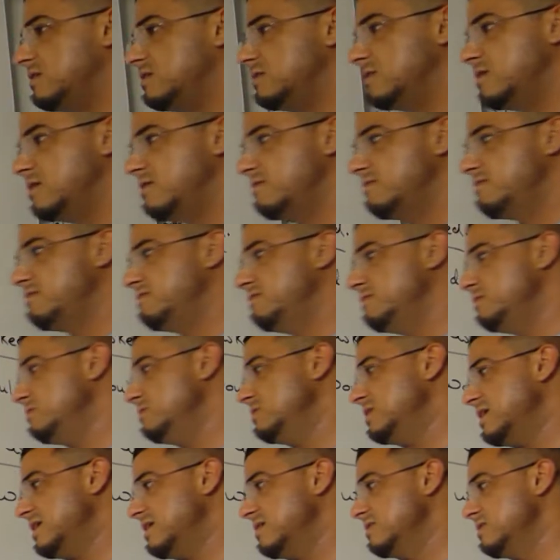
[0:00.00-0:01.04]
love food
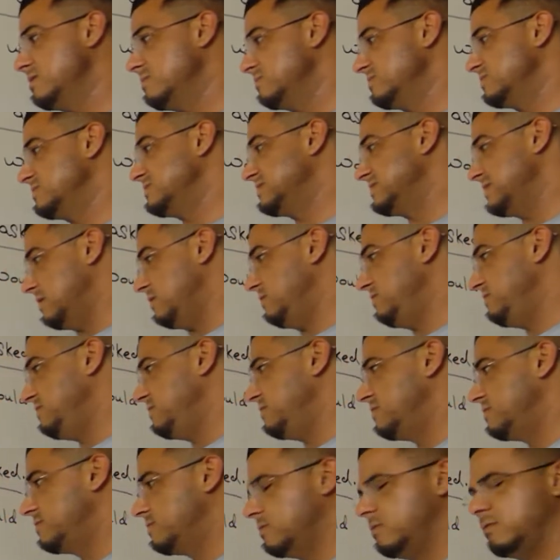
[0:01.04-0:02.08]
and themselves.
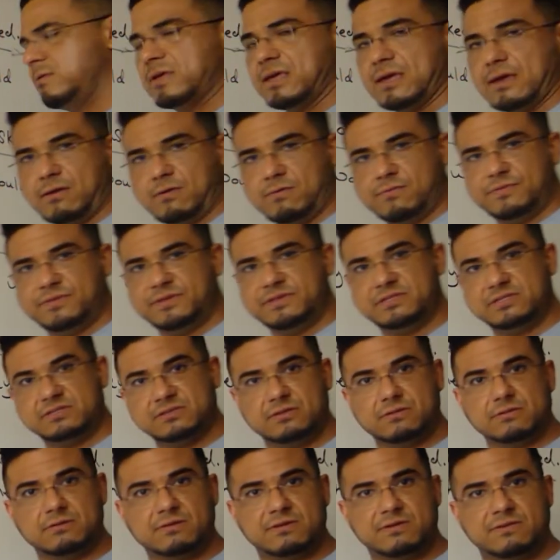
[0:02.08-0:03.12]
Okay, this is a
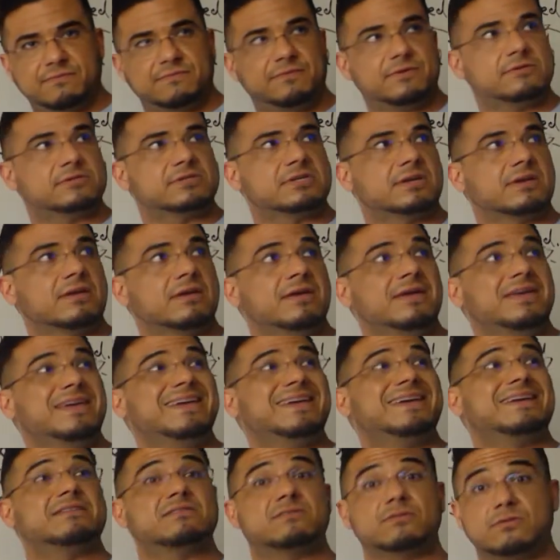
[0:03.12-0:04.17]
little confusing
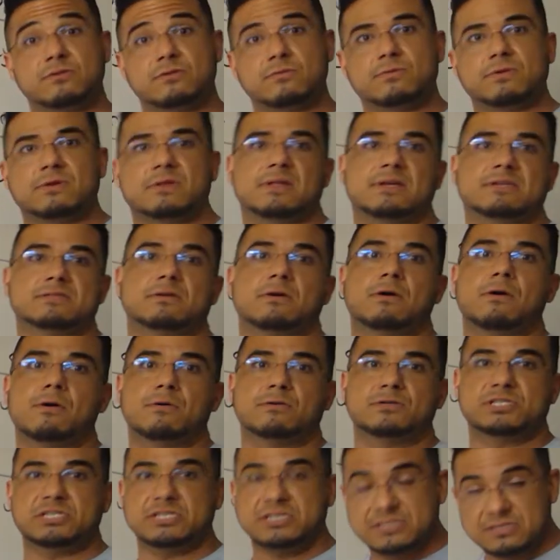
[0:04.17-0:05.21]
until you realize, oh,
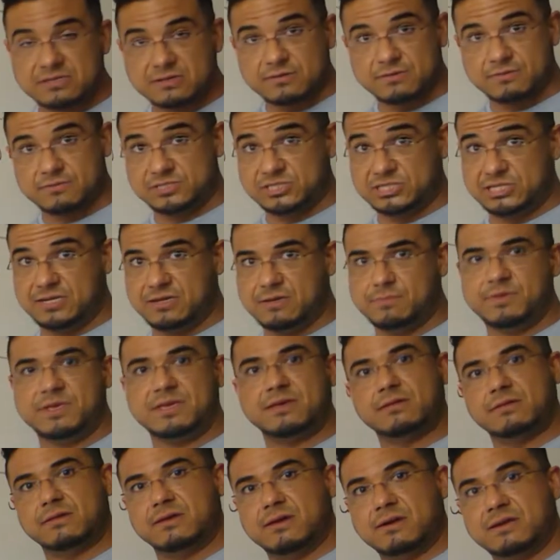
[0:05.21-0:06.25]
she
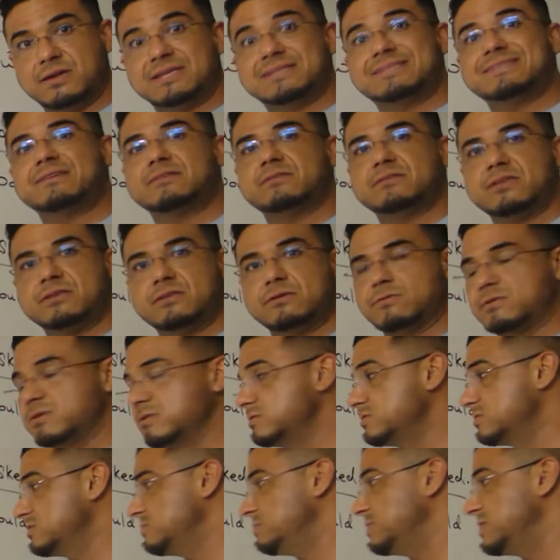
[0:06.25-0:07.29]
being Liana is continuing
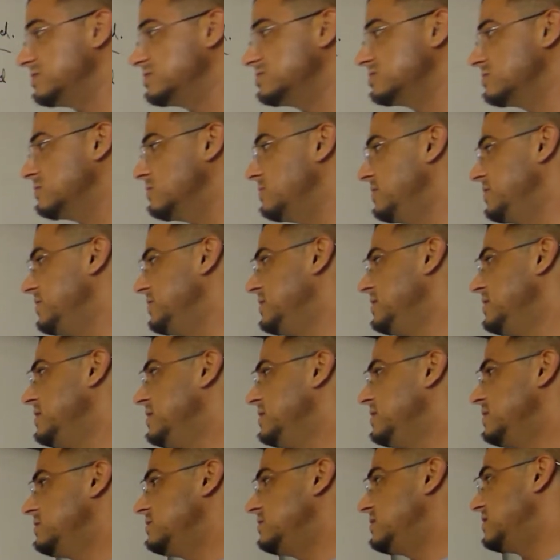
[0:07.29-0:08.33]
her speech. So
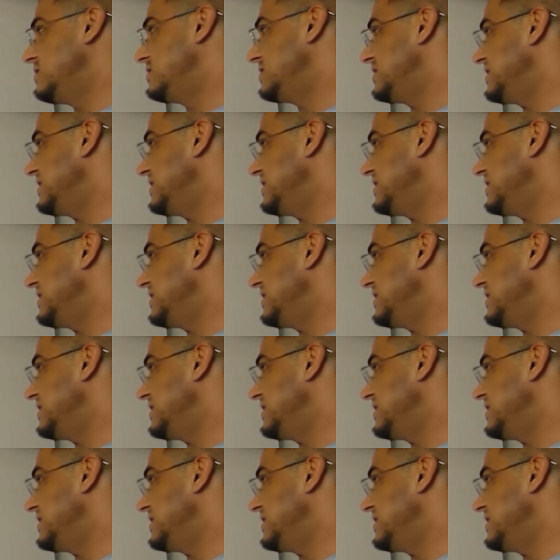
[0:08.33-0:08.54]
Liana